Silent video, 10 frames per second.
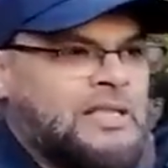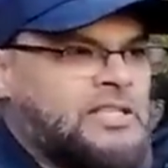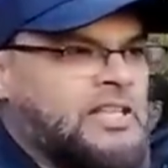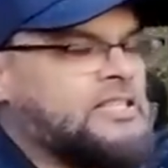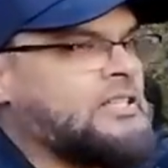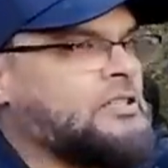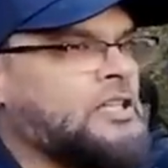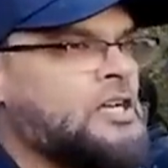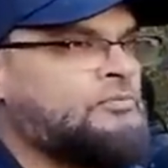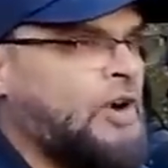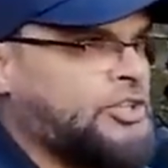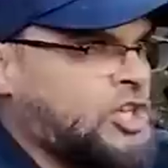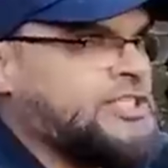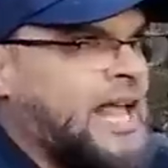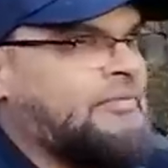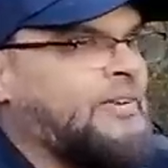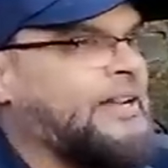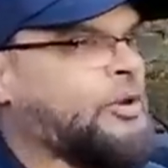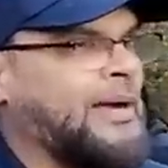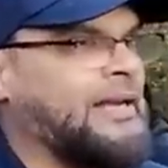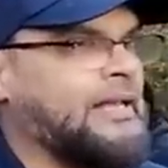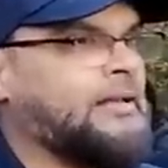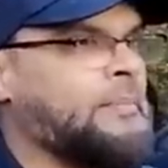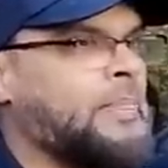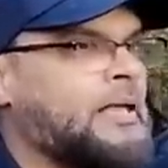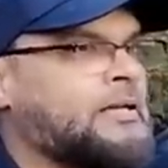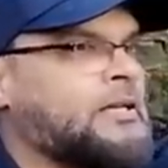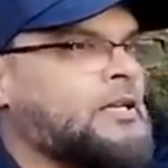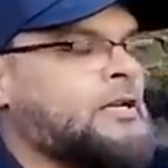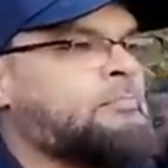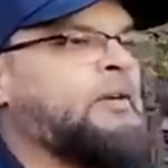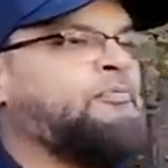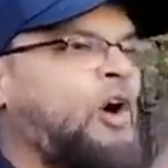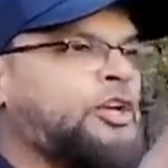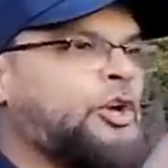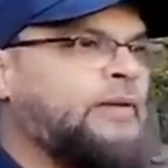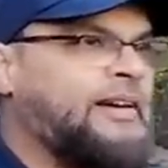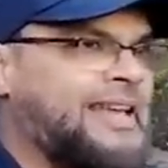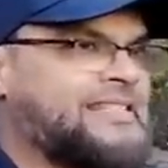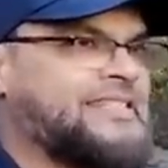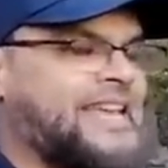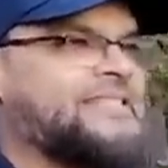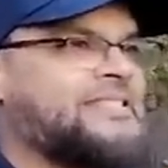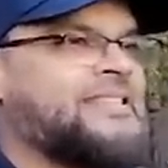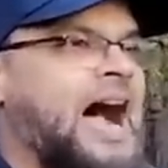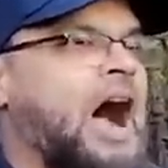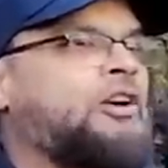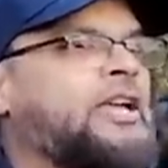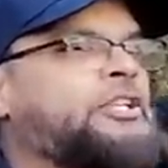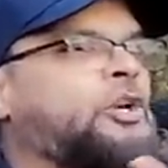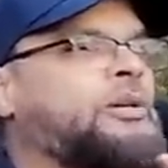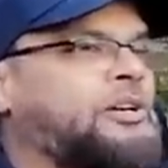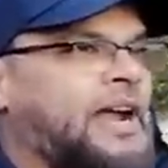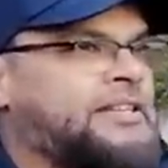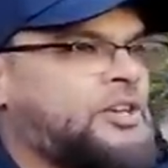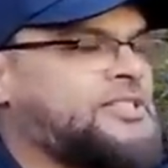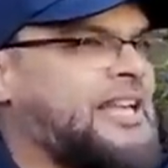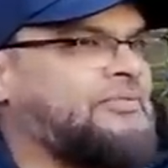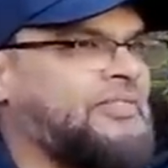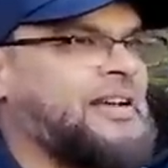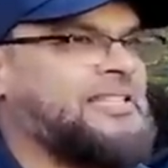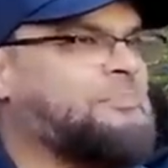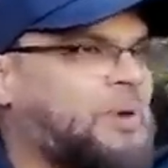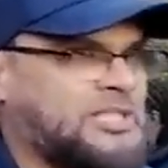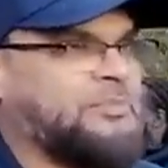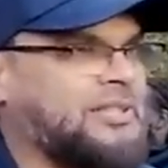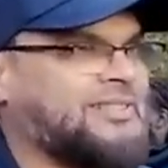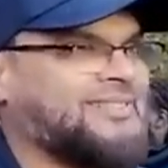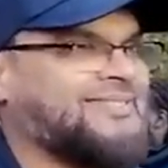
answered the, for yourself very quickly. Before you even exist, how can you create yourself? It's impossible.